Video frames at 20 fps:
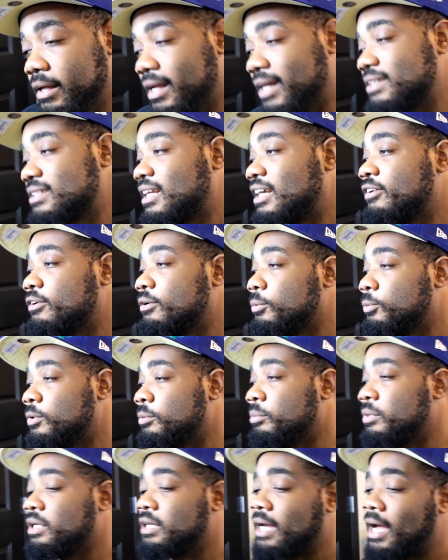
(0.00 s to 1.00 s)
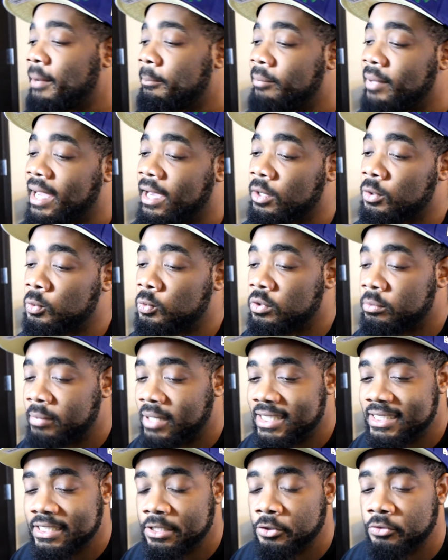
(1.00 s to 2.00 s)
It's like with me, I battle with
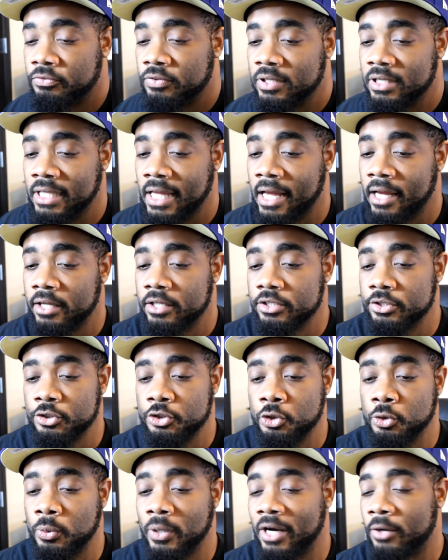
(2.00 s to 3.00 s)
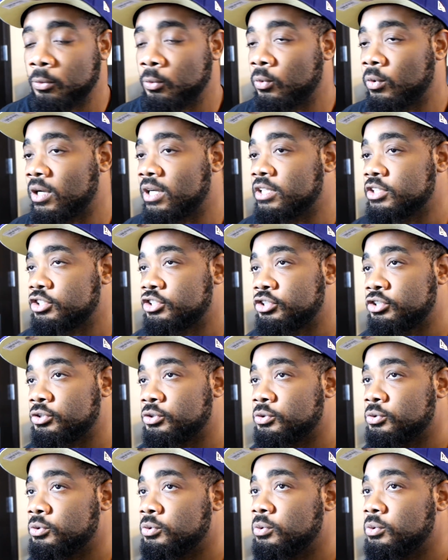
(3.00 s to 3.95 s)
myself a lot. Do I want to